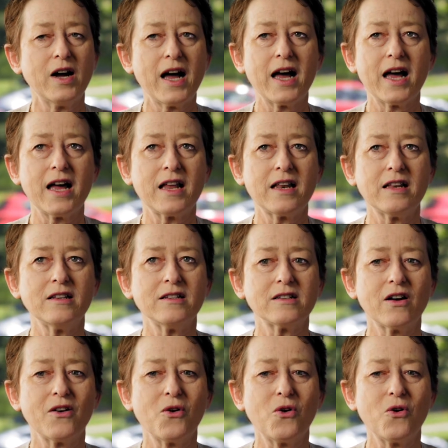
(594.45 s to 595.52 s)
And
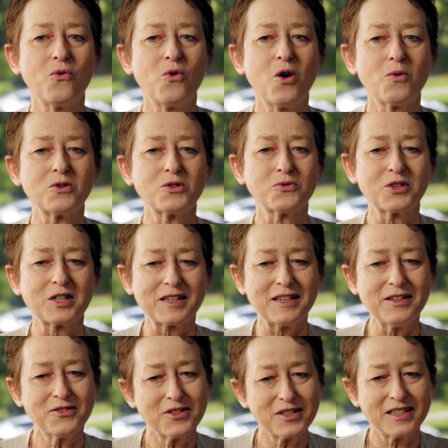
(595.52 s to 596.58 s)
what was really
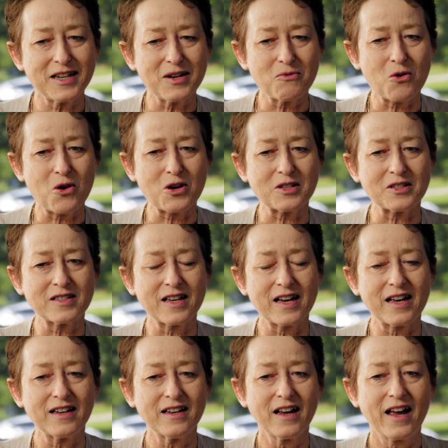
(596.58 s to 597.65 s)
interesting was
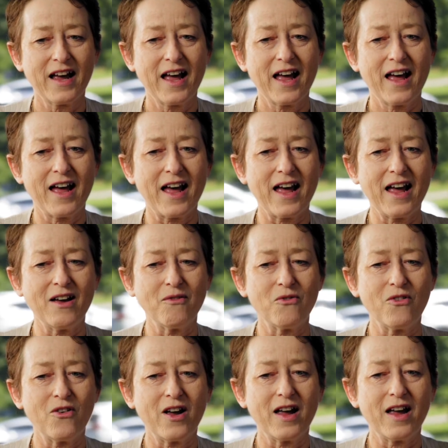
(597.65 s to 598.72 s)
that
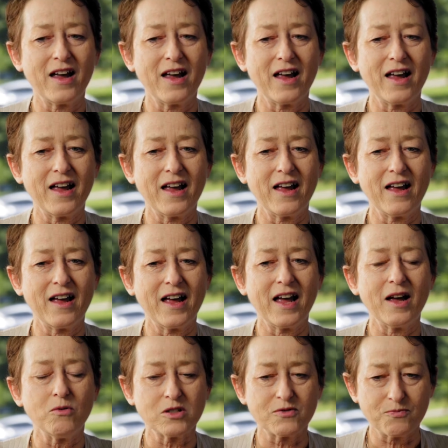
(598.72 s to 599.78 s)

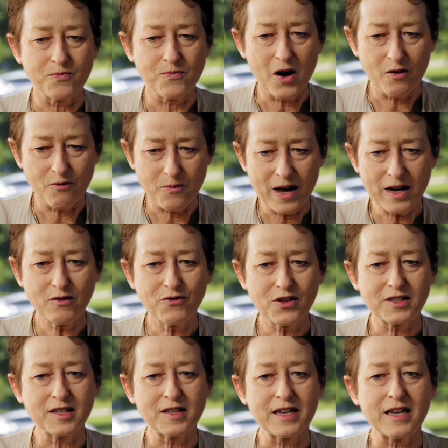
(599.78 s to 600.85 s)
it was of
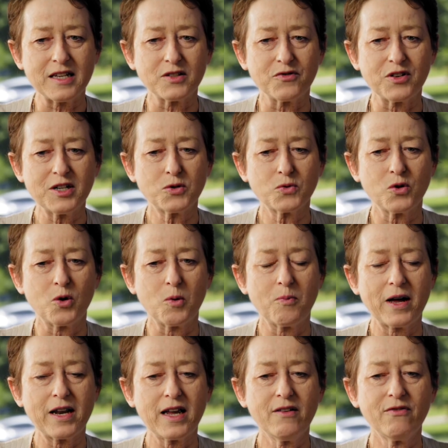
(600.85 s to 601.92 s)
benefit to the individual,
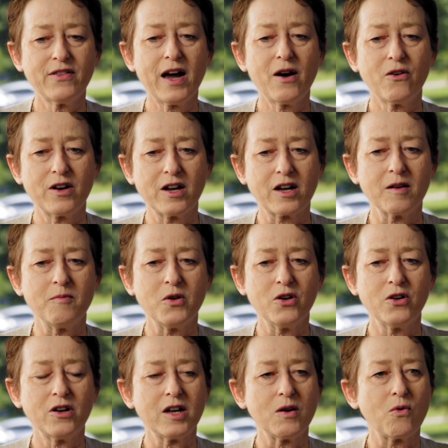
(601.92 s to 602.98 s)
but if they were in a
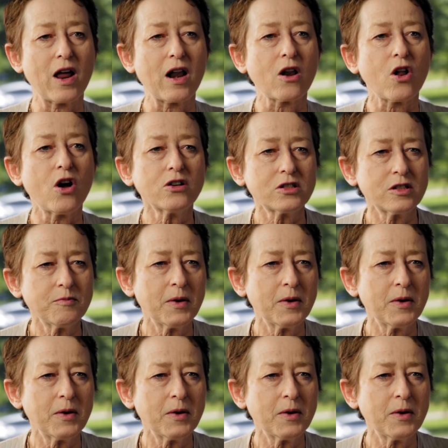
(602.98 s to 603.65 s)
community where lots of